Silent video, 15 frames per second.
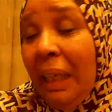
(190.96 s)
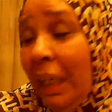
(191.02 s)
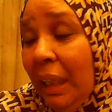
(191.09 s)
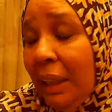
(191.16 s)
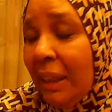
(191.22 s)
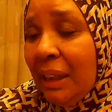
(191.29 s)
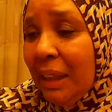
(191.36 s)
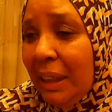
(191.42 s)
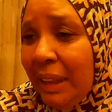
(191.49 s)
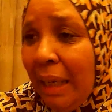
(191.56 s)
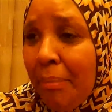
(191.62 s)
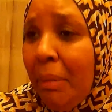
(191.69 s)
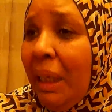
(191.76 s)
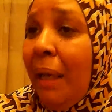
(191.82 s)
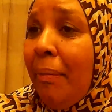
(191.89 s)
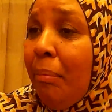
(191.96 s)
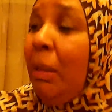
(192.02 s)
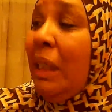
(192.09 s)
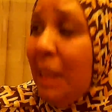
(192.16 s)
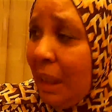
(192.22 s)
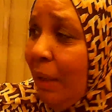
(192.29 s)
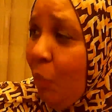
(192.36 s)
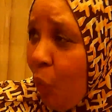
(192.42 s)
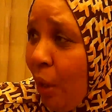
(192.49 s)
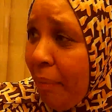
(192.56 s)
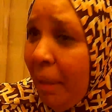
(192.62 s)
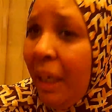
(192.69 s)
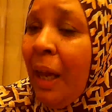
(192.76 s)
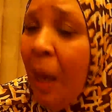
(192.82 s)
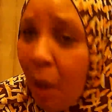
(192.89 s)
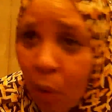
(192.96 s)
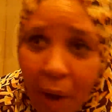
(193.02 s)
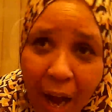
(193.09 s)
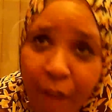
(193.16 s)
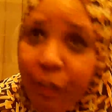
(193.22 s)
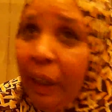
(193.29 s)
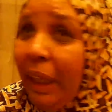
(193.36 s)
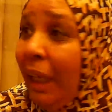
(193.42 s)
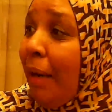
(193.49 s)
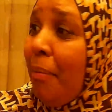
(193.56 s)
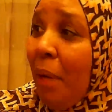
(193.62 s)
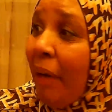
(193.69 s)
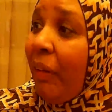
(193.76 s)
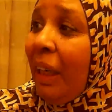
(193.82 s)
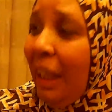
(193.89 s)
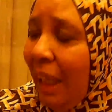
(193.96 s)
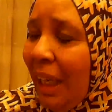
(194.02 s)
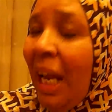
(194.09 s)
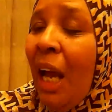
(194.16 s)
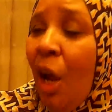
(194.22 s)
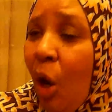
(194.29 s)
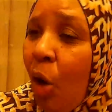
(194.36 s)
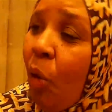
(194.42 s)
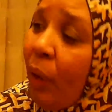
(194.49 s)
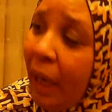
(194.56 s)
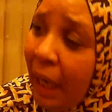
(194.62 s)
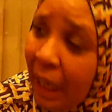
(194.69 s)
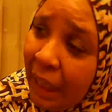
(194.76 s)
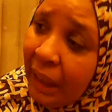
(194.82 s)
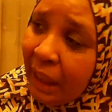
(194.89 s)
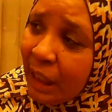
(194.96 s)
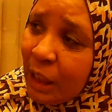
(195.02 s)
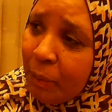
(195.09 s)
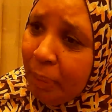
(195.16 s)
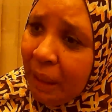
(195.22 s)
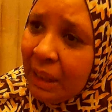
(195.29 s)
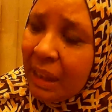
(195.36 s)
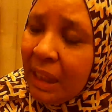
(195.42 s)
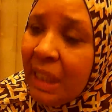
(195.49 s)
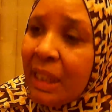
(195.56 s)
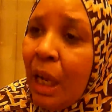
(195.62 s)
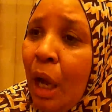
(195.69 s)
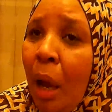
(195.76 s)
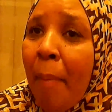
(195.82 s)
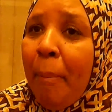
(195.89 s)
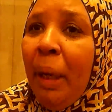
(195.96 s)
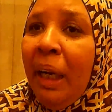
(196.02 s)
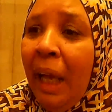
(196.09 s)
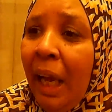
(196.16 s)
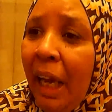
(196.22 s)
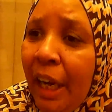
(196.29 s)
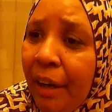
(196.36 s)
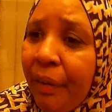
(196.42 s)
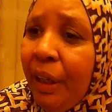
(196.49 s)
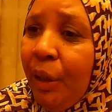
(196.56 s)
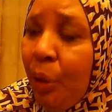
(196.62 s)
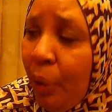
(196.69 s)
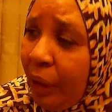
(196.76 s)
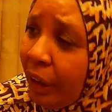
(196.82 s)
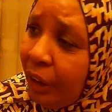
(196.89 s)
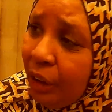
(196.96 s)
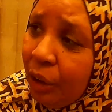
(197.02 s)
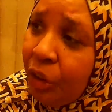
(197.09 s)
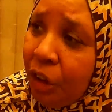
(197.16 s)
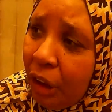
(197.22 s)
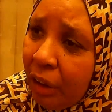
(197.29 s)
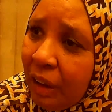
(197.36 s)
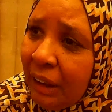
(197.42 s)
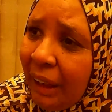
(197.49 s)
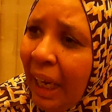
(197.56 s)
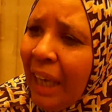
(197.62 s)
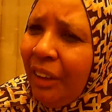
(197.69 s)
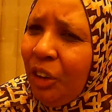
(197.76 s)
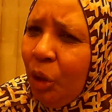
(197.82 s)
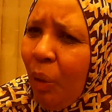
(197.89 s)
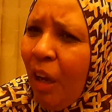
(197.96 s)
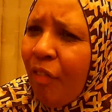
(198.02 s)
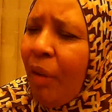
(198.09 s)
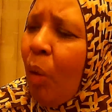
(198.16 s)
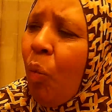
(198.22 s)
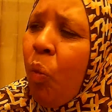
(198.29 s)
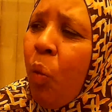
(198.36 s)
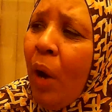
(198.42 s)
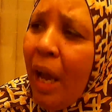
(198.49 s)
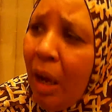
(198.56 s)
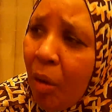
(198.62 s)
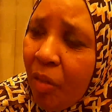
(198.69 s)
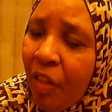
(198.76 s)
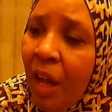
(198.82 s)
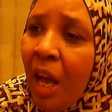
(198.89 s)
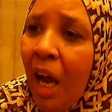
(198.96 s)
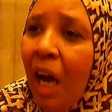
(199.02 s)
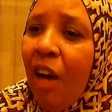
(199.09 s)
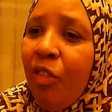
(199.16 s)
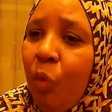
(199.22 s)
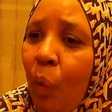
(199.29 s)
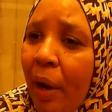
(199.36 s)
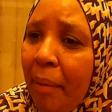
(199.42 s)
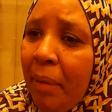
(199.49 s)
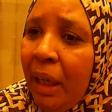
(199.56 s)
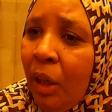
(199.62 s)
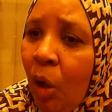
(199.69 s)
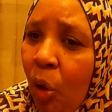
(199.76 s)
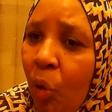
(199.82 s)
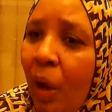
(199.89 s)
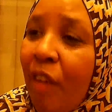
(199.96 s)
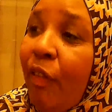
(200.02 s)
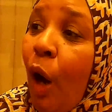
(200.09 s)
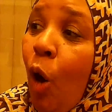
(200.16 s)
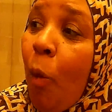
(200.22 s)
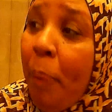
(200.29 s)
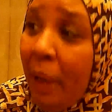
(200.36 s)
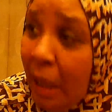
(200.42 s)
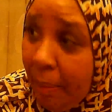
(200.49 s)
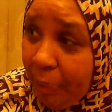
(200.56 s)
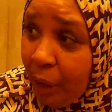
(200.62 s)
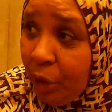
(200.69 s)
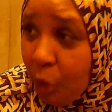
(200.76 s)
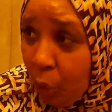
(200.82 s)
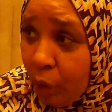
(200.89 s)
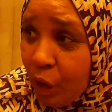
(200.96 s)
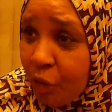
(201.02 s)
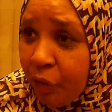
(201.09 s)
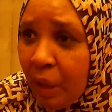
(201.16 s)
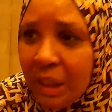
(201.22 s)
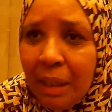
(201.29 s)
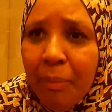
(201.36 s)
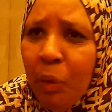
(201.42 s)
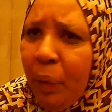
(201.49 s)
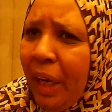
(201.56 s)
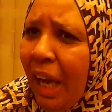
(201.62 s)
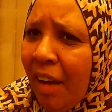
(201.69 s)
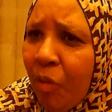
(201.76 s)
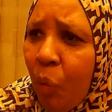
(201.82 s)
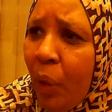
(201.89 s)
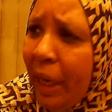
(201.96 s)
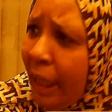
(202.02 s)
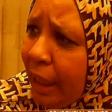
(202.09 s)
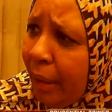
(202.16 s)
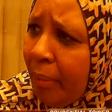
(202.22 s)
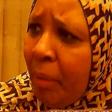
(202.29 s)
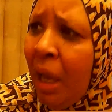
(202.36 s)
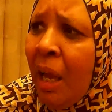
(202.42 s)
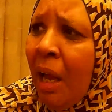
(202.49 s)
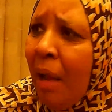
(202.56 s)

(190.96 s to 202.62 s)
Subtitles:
needless to say many Muslim women who are African-American who are in this business. But here in Newark, New Jersey, I do have a wealth of women who have opened up the doors for us. I mean, we have Wiggum,